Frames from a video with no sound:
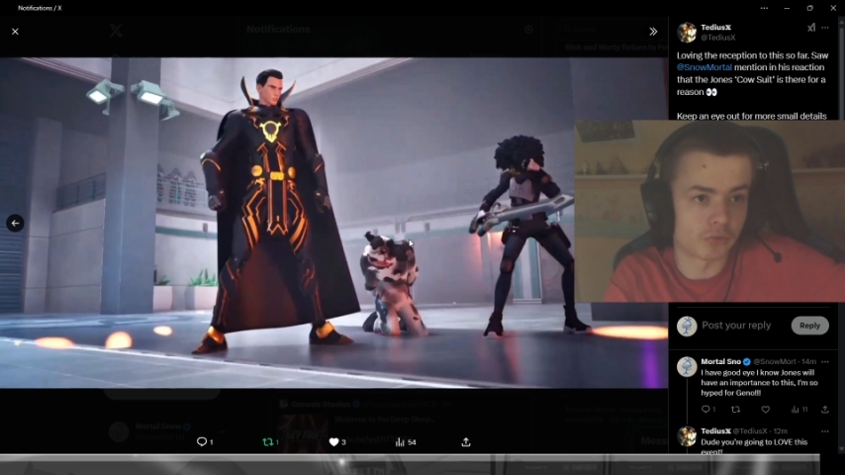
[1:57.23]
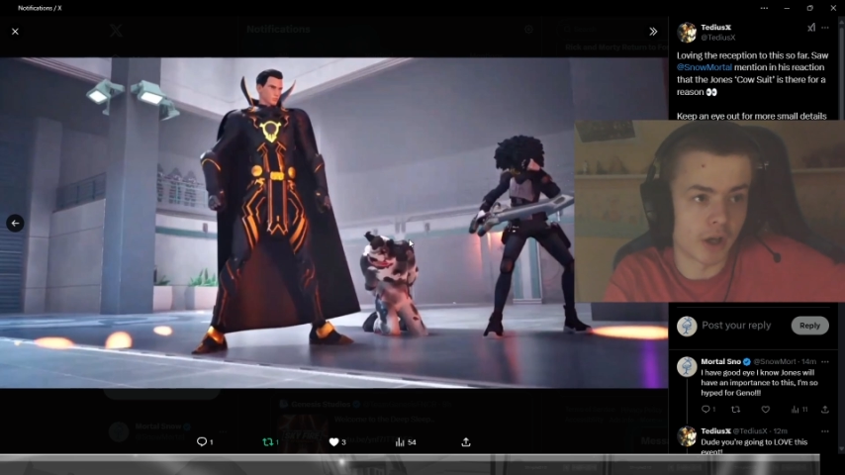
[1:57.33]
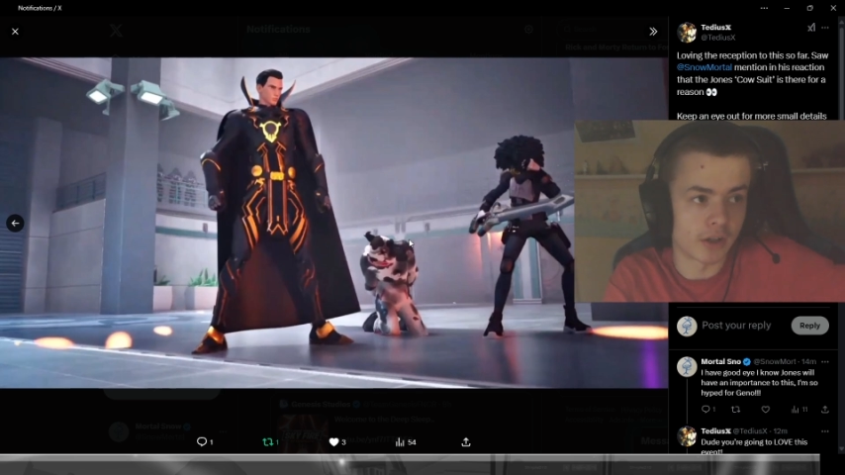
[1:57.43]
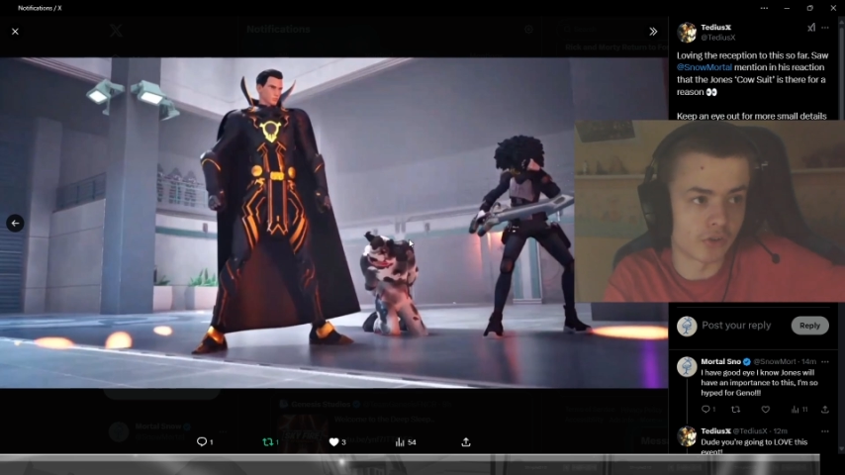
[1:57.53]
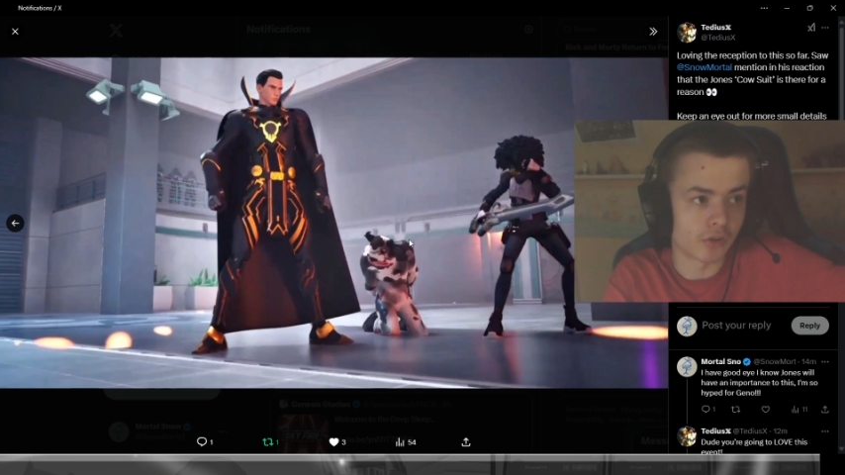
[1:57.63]

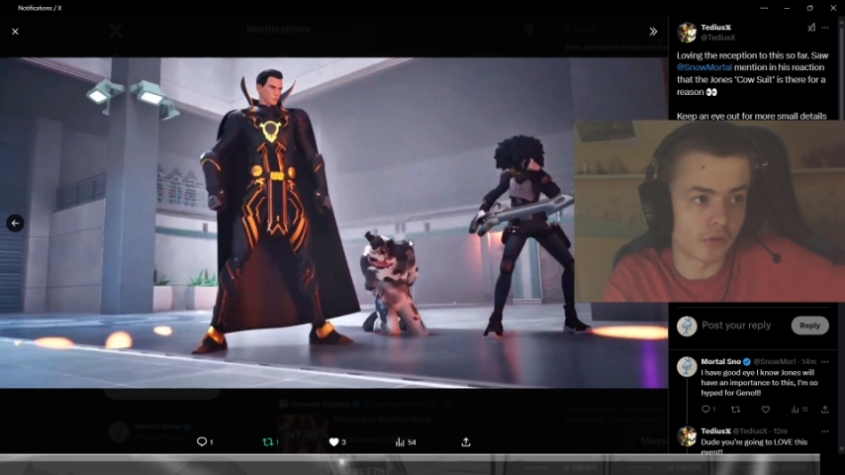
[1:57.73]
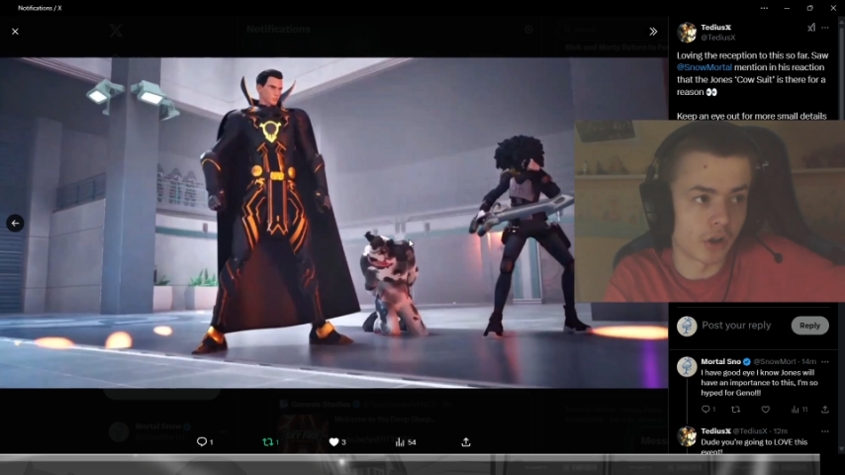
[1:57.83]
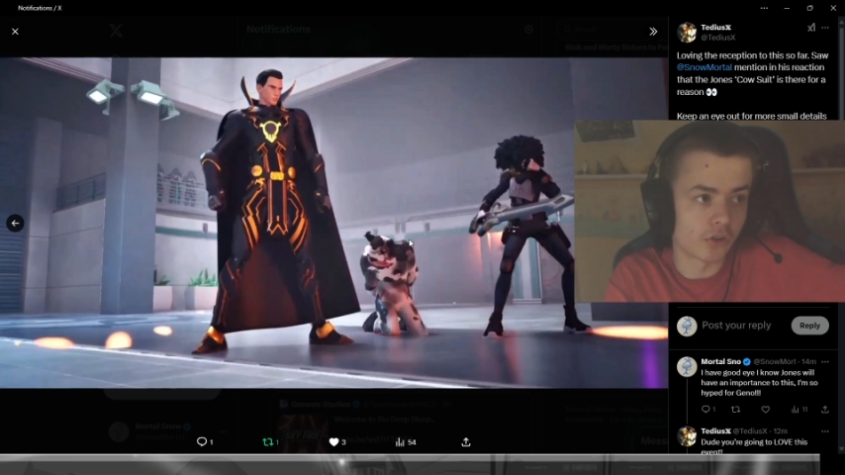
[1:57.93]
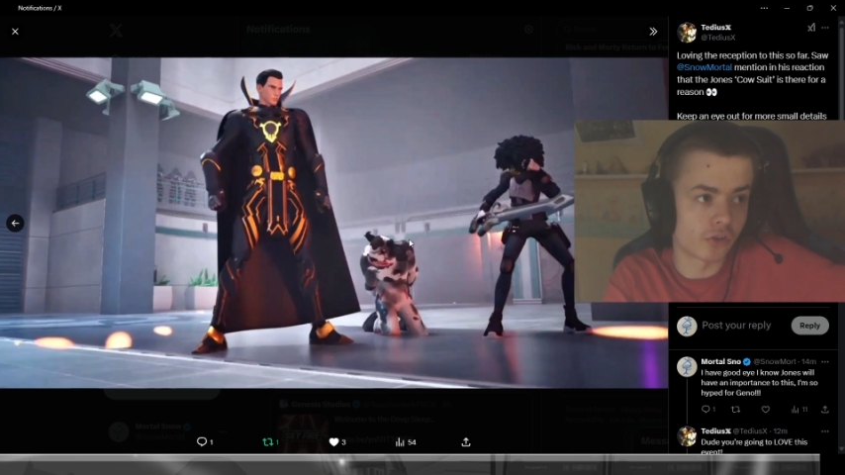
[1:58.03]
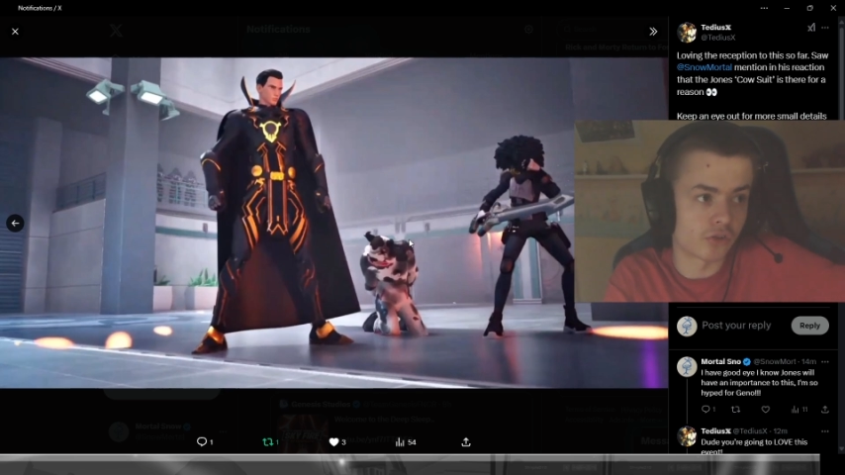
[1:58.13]
and
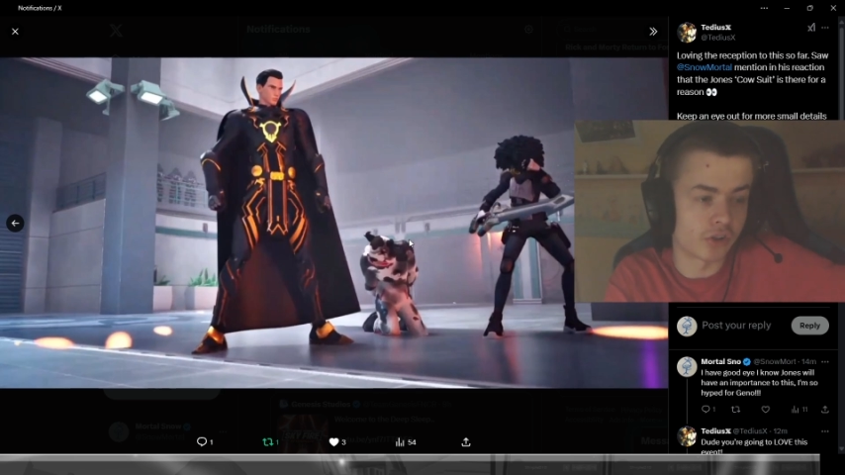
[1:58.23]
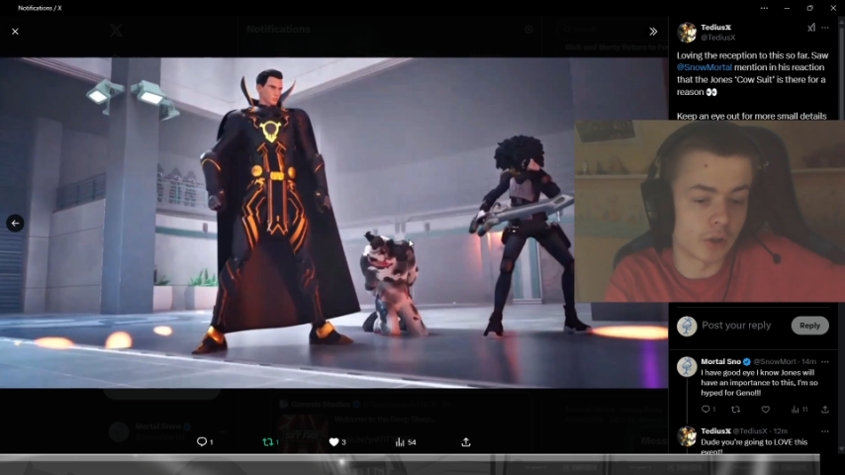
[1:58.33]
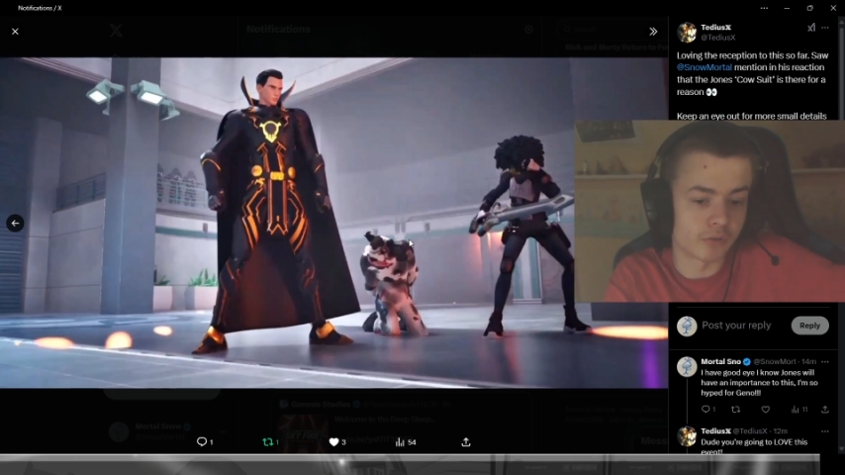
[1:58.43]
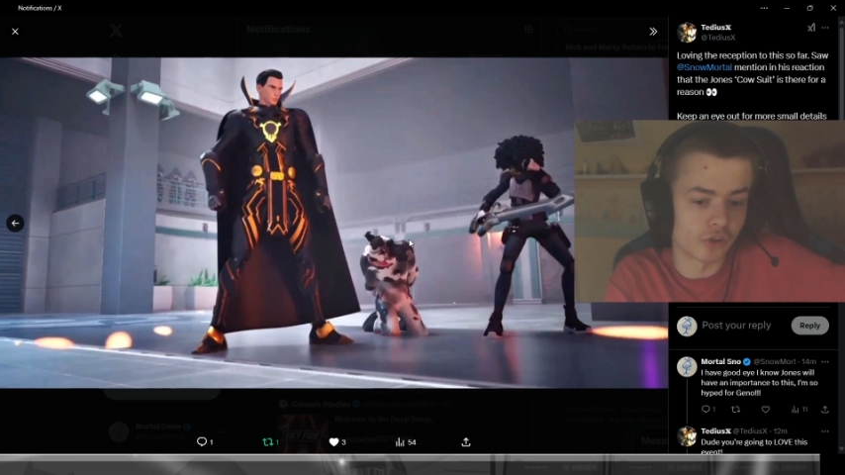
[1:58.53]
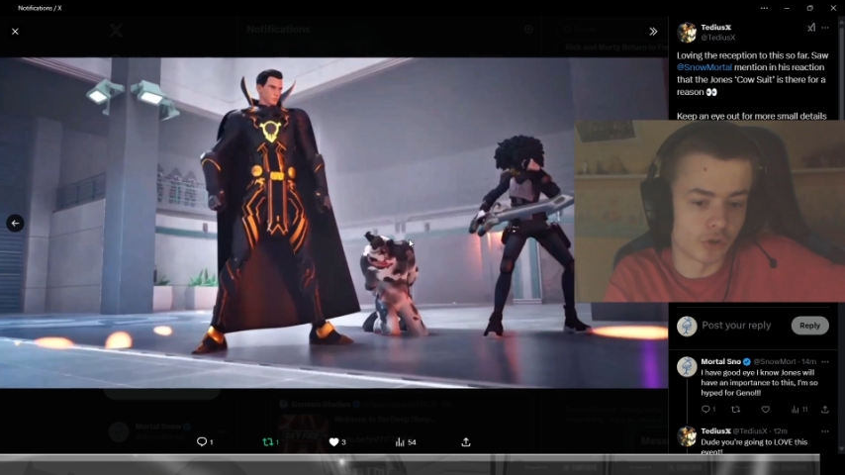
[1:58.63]

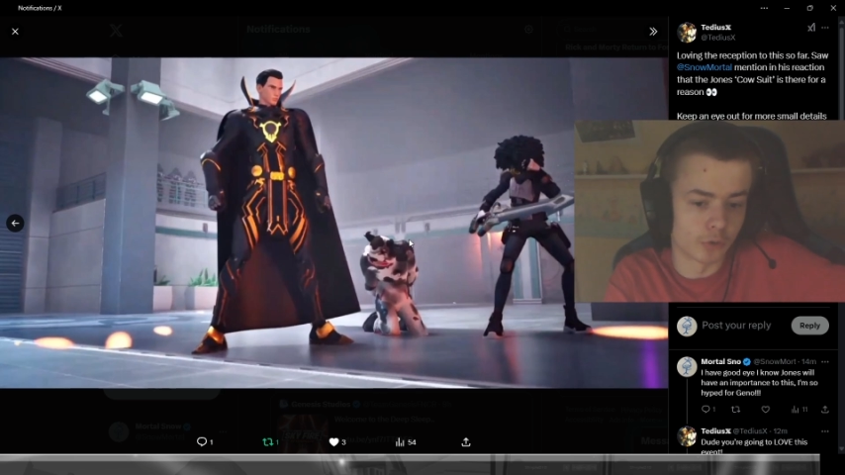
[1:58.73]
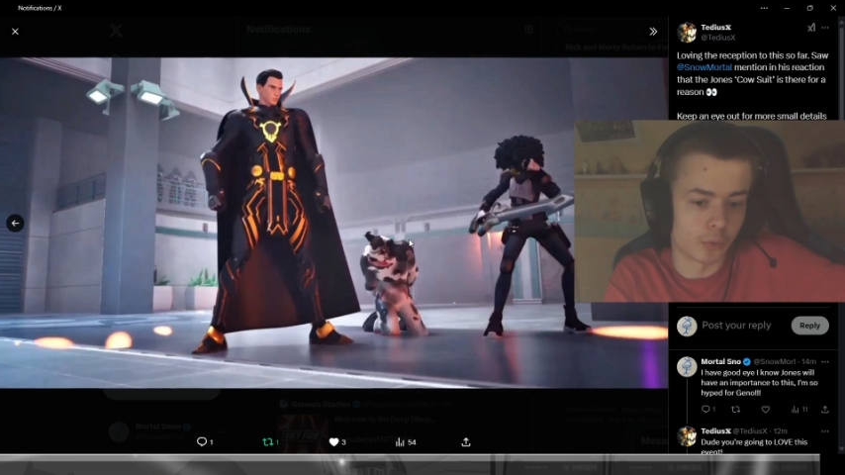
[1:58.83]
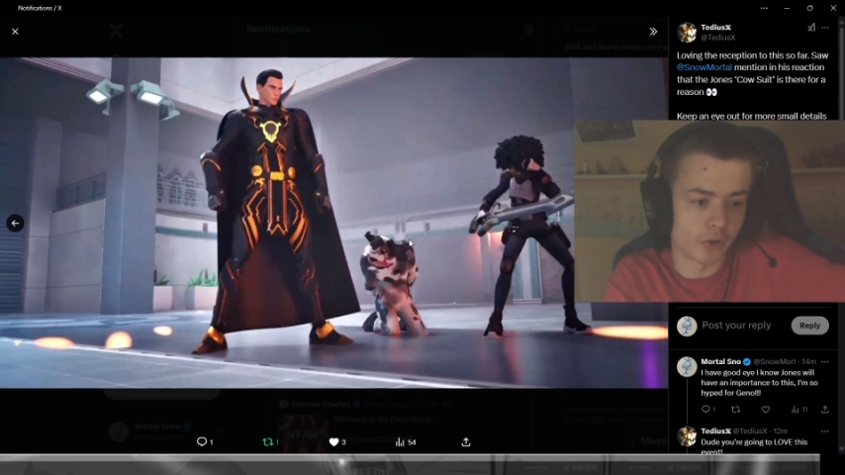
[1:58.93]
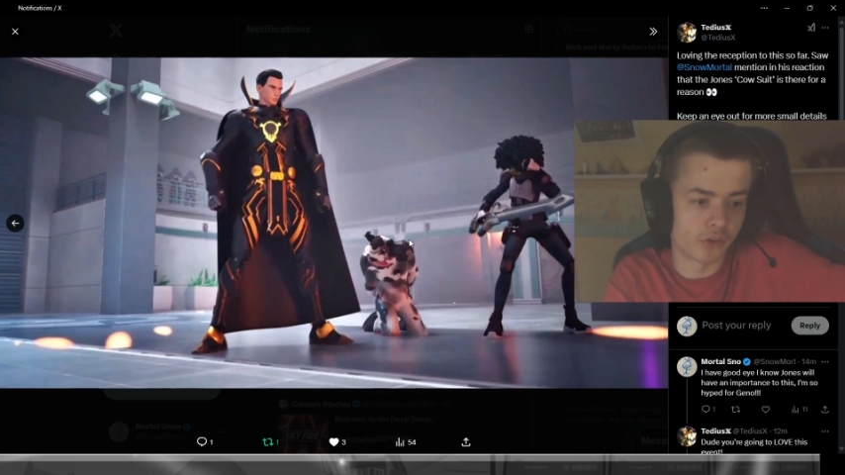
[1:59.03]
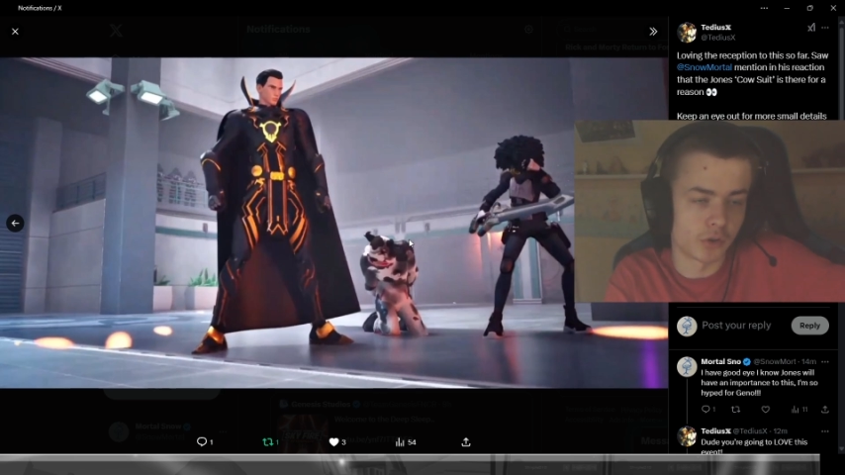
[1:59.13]
seal off the Zero Point,